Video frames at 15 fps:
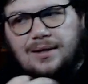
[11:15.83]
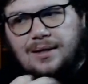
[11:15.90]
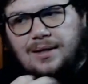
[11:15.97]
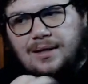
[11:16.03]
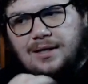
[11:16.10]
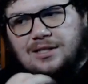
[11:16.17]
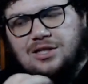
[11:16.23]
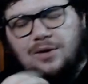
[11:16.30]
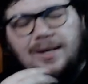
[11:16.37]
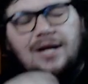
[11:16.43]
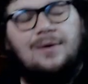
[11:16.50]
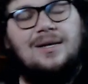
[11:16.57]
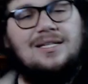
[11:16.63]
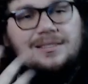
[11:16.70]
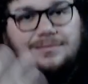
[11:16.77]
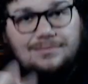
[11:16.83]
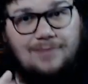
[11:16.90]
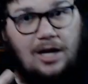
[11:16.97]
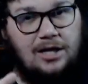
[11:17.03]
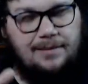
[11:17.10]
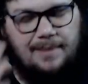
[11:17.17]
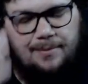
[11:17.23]
So anyways,
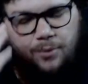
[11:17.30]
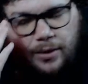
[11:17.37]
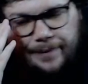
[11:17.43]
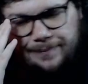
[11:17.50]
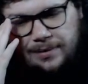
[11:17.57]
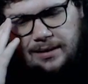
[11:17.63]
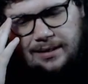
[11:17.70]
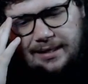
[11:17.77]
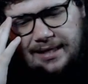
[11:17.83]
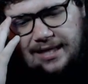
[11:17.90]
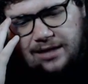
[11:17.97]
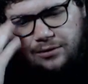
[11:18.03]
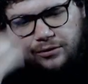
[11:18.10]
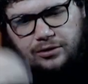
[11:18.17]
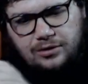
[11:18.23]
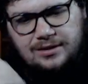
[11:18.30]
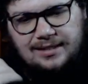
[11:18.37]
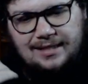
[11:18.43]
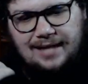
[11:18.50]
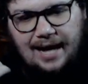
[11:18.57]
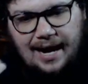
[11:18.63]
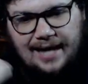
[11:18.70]
on to my point. He enrolls
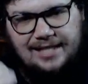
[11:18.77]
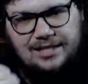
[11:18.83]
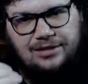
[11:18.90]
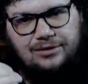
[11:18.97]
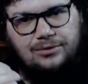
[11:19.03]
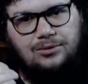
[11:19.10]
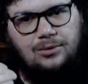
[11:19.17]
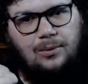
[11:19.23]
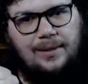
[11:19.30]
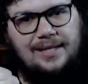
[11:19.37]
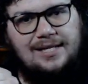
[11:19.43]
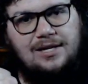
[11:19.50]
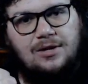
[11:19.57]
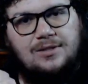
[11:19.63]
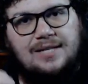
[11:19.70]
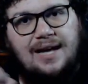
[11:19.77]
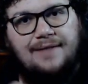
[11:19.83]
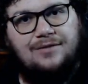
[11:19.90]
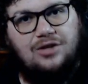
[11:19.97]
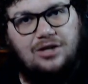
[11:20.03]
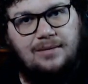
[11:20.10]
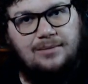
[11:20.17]
in high school when he goes
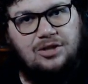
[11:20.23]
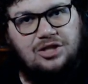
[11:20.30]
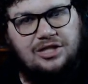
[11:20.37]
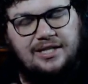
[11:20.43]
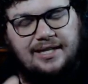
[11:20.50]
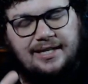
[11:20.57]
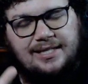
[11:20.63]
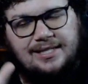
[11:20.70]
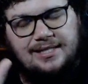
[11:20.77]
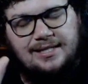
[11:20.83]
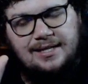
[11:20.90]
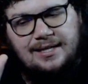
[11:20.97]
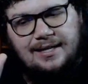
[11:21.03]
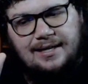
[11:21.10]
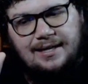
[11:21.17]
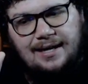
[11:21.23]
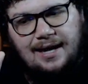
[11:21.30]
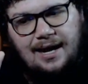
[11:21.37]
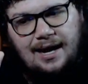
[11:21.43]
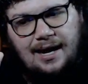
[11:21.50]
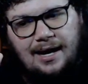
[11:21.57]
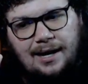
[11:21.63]
after number 6,
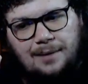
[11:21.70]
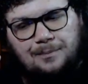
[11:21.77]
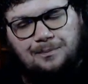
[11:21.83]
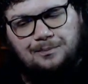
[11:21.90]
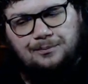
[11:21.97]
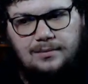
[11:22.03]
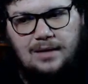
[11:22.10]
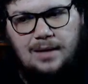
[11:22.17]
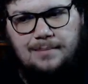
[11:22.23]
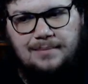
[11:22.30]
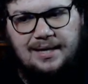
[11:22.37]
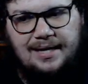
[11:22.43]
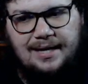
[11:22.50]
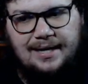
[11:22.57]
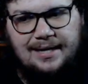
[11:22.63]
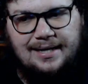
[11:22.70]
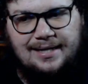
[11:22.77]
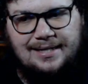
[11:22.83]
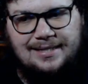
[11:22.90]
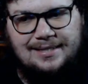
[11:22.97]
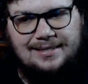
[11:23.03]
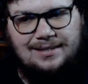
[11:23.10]

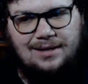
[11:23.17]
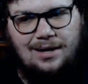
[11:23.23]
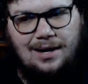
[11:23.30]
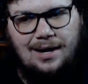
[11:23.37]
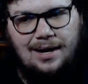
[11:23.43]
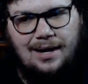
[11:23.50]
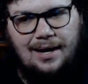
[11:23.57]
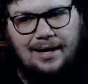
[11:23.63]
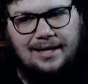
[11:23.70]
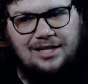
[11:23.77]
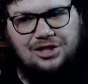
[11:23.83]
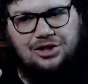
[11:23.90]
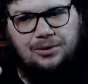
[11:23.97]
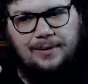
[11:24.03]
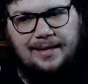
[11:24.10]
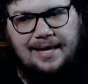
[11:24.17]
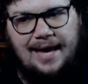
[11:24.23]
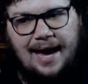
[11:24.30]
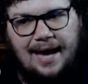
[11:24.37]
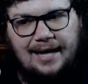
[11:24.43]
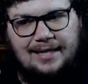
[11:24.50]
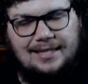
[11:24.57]
because an issue he
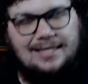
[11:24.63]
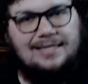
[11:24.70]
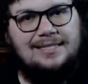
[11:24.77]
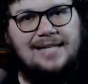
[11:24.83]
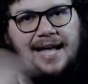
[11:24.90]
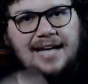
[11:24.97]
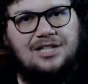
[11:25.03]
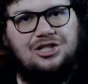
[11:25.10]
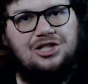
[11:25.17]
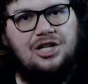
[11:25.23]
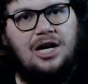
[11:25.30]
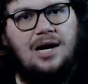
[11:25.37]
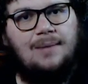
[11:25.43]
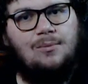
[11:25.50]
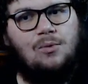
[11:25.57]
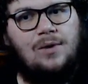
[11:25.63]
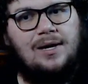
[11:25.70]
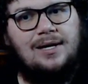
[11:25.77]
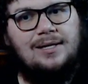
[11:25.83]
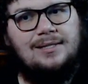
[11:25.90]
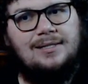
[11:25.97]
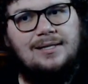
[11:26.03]
had in his last job
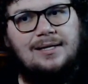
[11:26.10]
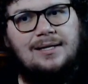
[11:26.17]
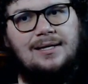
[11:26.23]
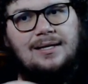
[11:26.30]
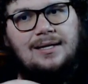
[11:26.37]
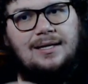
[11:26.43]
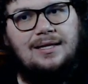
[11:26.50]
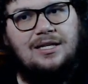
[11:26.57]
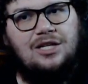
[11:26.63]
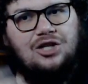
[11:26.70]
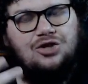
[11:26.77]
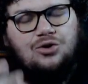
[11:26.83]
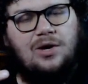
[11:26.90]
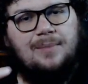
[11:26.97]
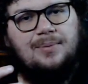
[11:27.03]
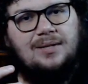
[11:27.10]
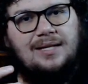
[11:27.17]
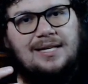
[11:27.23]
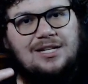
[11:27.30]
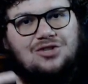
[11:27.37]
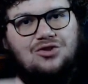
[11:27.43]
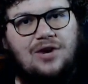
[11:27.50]
was the Detroit
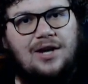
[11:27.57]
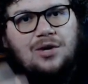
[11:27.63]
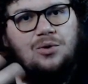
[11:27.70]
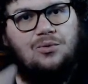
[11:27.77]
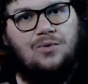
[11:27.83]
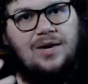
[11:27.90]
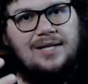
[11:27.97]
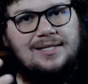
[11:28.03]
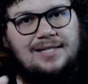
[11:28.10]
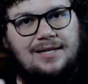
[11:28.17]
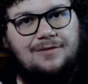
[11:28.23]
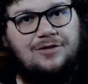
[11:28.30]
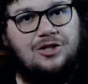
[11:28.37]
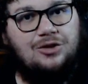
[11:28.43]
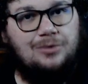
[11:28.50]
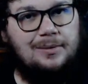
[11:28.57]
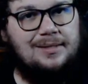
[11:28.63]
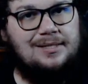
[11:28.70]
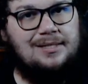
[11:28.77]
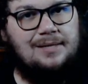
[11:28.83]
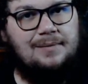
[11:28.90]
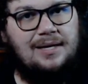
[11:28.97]
police trying to arrest him for
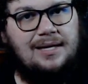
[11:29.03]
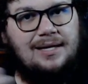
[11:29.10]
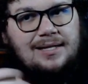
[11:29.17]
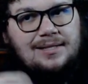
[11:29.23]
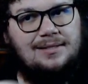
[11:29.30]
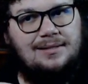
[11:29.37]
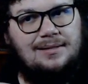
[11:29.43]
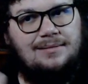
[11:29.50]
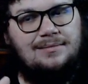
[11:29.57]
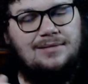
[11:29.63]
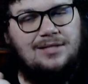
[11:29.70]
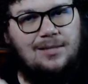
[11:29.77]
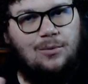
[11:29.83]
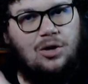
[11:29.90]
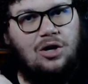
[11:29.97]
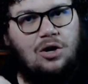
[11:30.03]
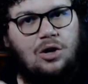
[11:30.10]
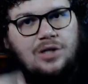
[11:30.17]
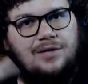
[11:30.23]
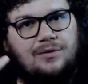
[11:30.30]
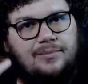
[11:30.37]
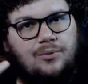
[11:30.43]
truancy because someone called
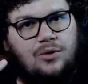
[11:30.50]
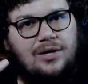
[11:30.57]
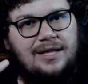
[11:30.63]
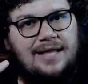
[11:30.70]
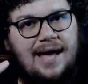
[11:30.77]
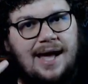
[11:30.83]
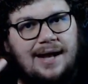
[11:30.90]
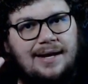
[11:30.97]
and reported that